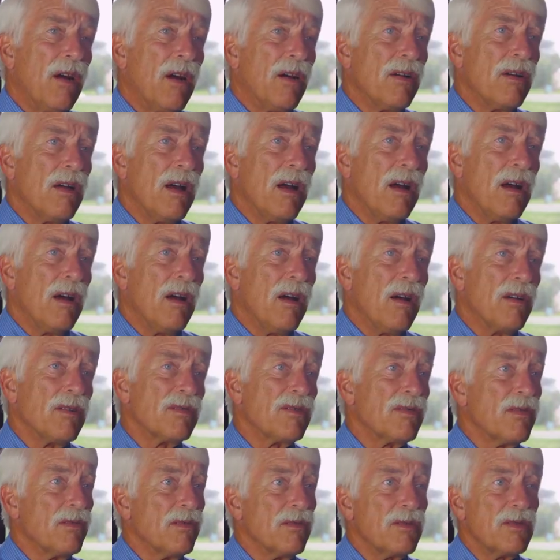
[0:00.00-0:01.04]

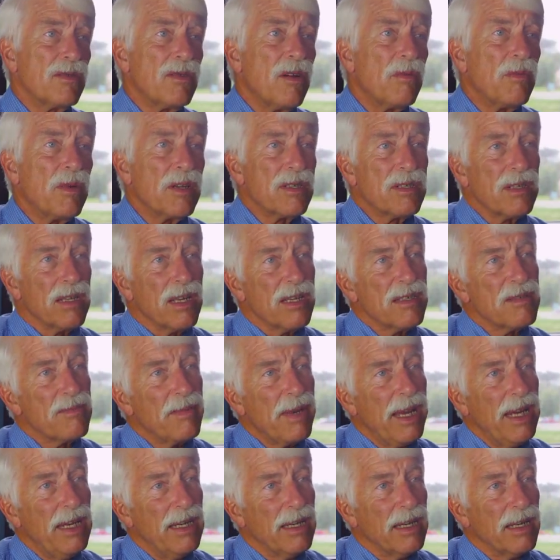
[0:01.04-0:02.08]
also so much less
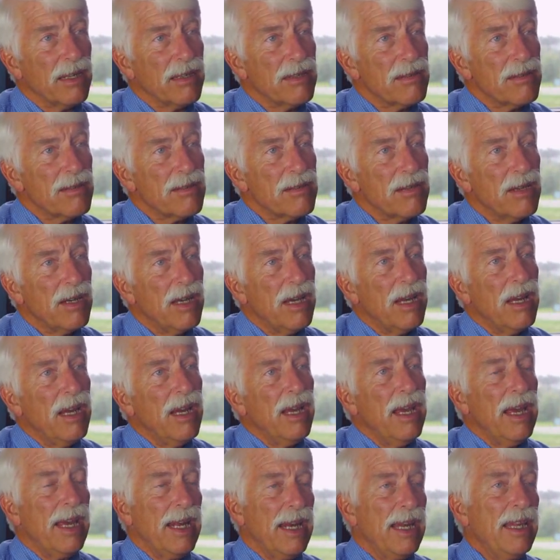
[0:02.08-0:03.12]
maintenance.
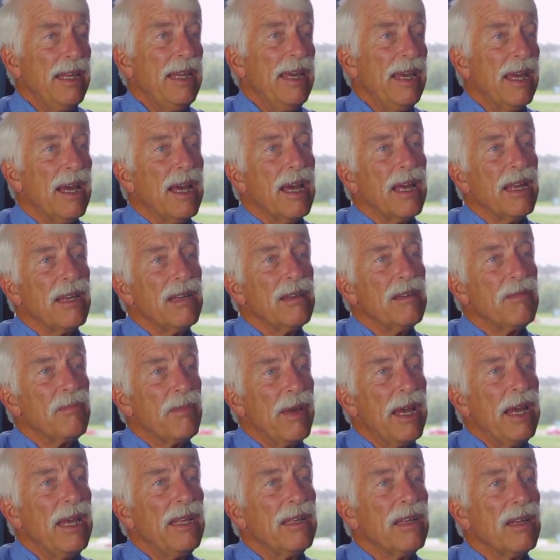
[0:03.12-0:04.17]
And in the end,
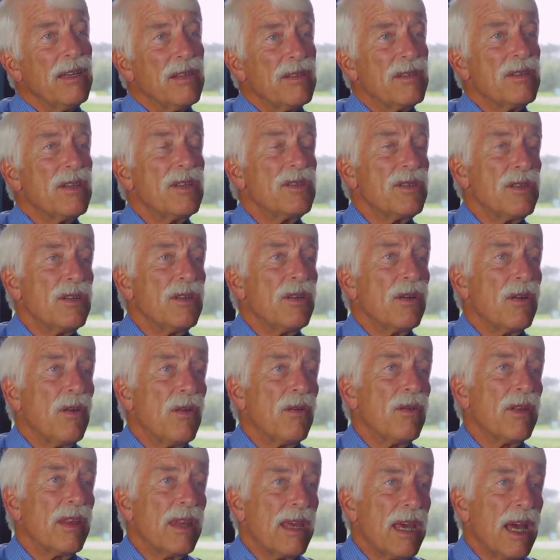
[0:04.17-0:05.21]
made the decision to
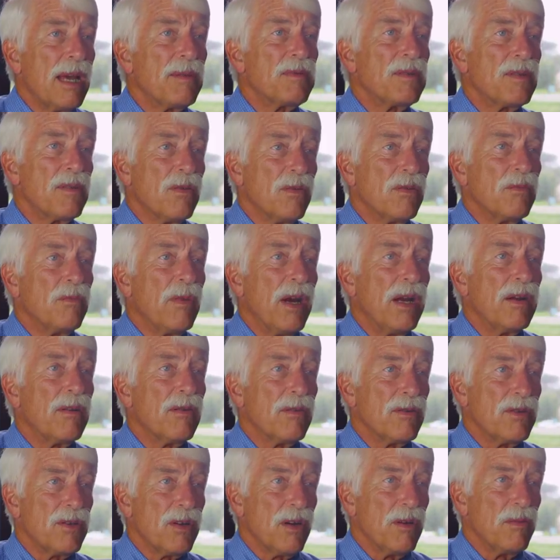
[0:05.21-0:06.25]
go to the Capstone
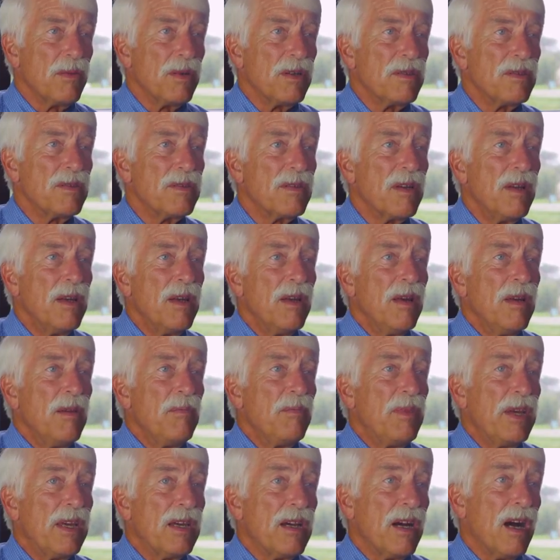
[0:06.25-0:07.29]
microturbines
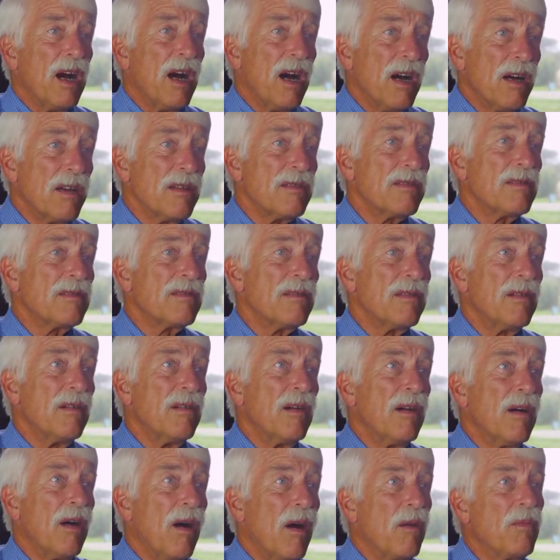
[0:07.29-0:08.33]
because
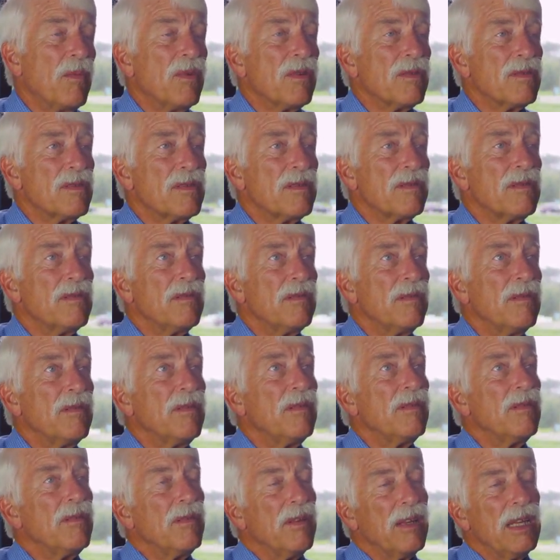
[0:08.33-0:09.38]
almost,
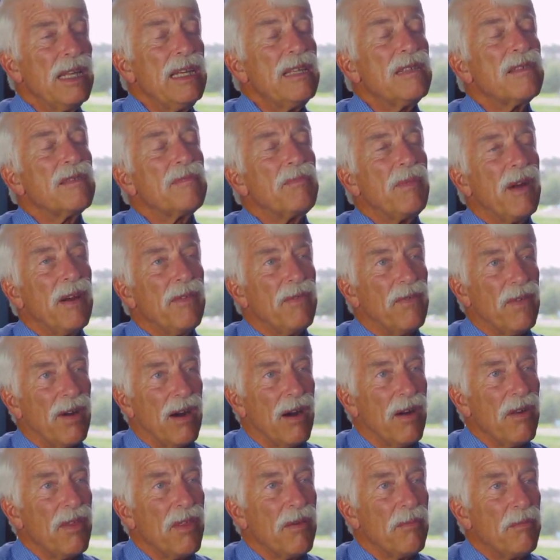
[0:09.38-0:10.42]
at least by
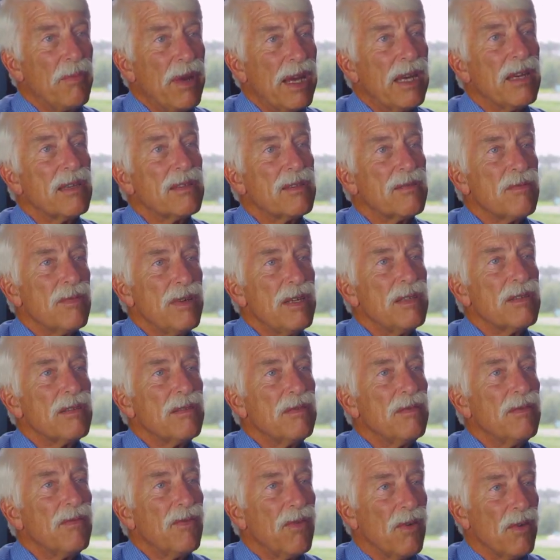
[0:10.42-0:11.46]
far, the biggest
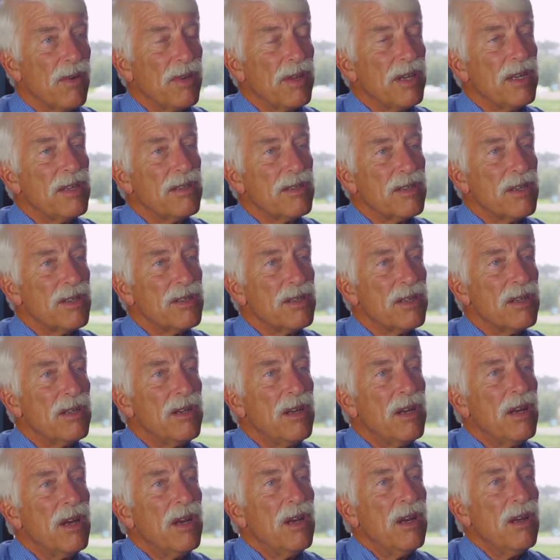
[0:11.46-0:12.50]
reason for the decision
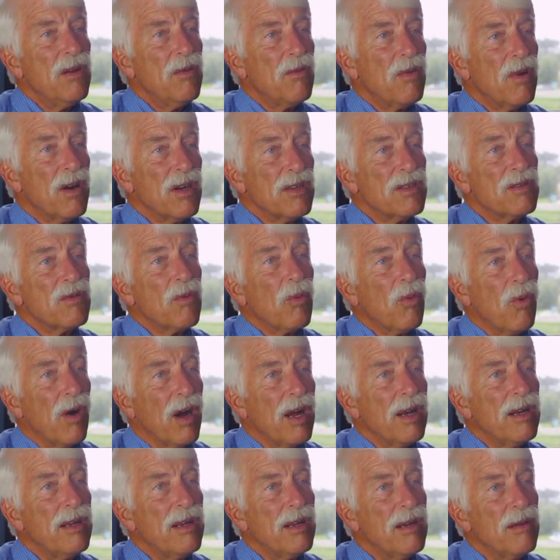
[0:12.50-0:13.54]
was
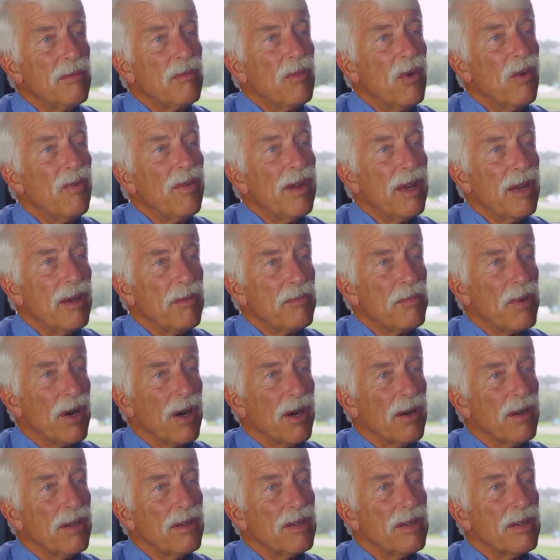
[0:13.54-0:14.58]
one moving
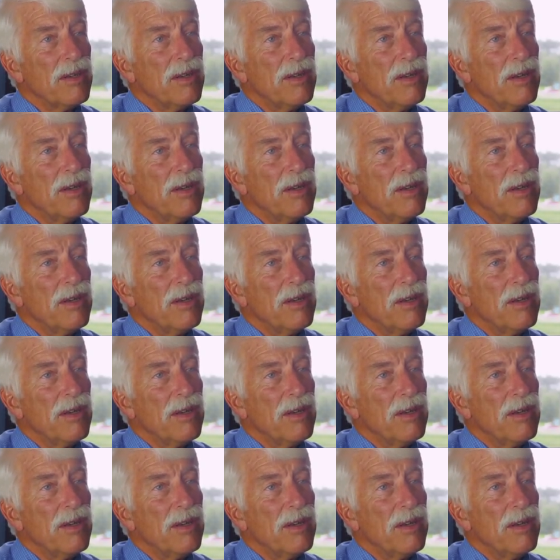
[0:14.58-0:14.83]
part.